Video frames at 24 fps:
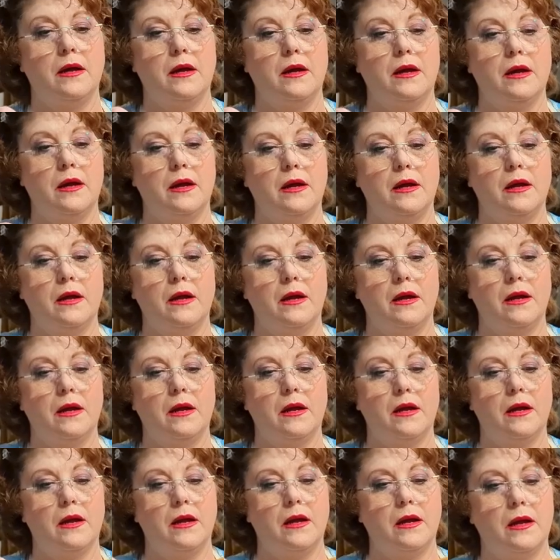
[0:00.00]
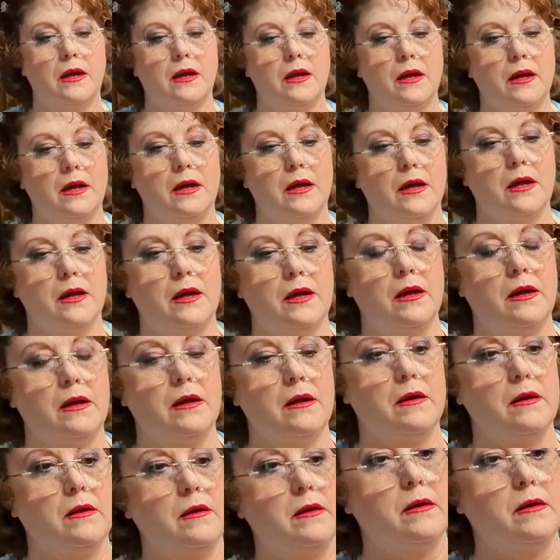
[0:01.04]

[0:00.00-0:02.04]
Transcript: [no speech]